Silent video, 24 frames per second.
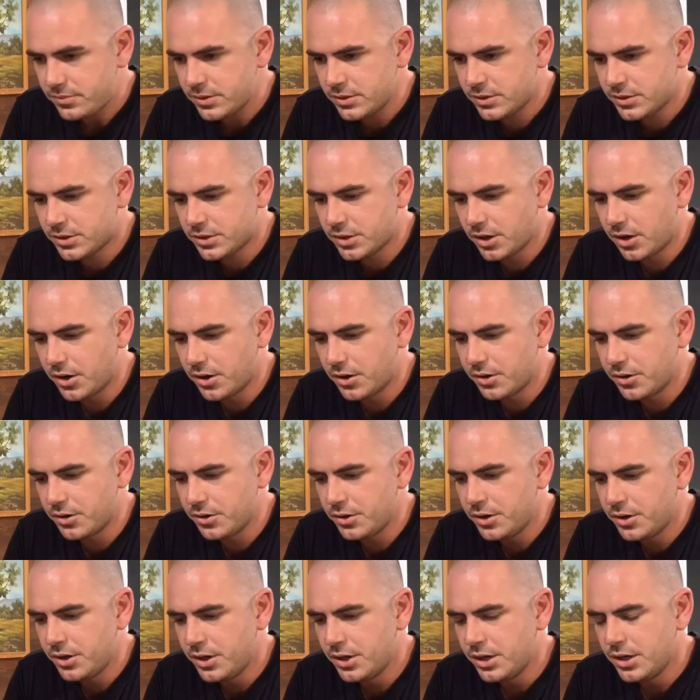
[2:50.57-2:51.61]
So
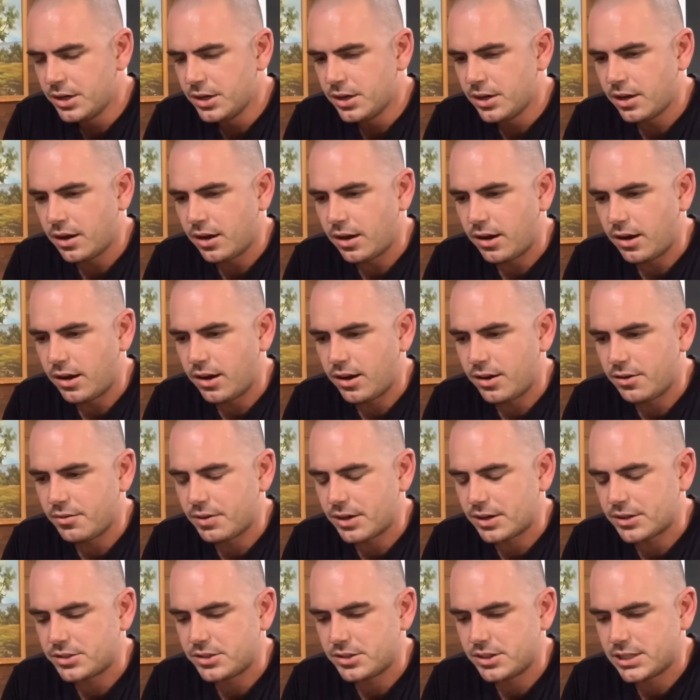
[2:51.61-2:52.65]
I've
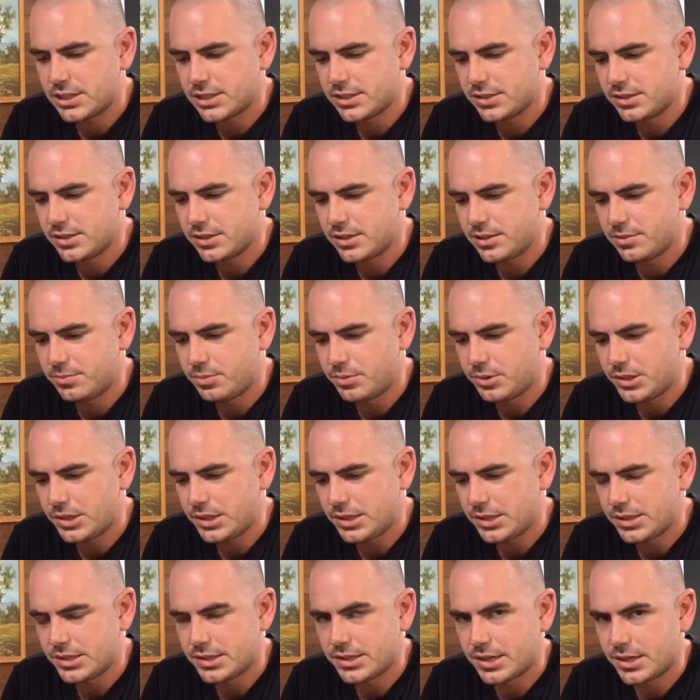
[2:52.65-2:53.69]
actually considered putting
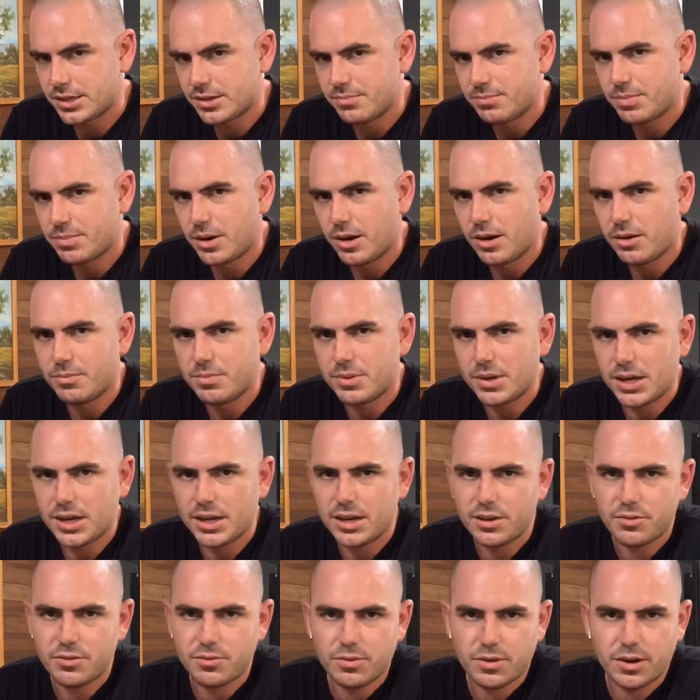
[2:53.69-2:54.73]
in a second pump
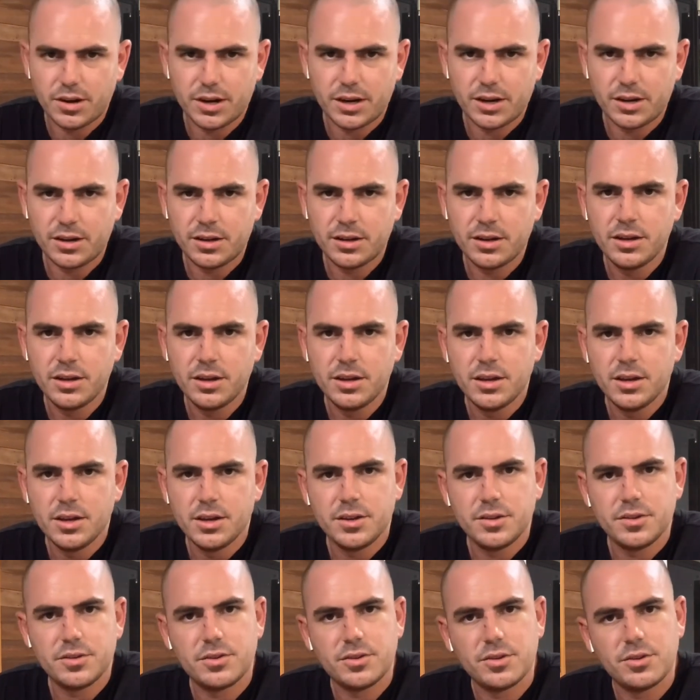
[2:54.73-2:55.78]
and running
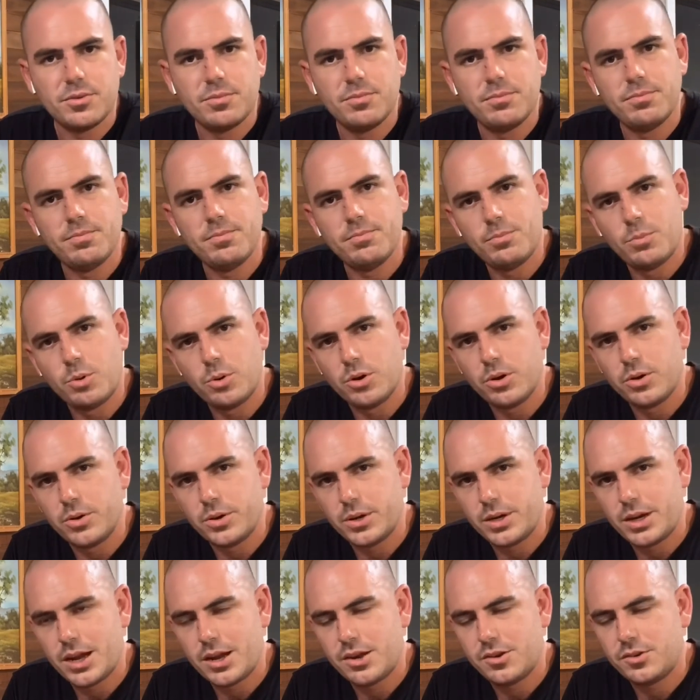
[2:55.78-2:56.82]
some more
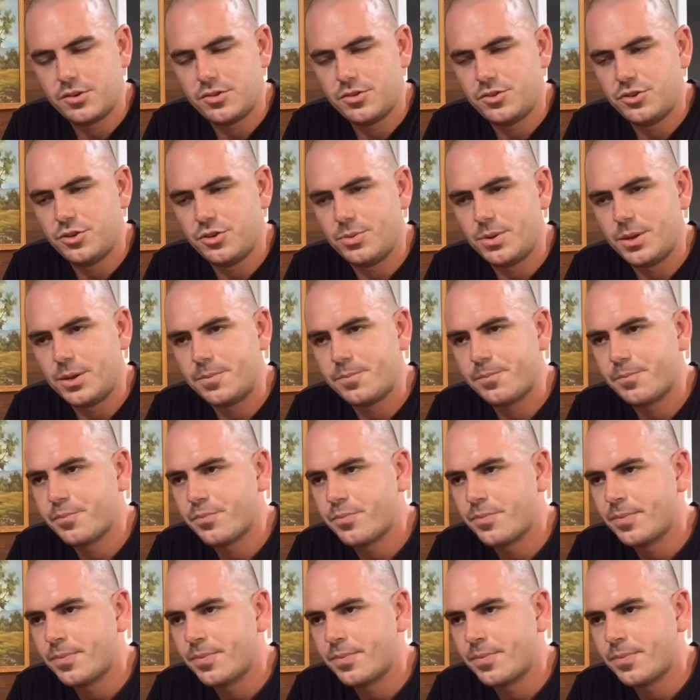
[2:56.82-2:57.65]
irrigation tubing.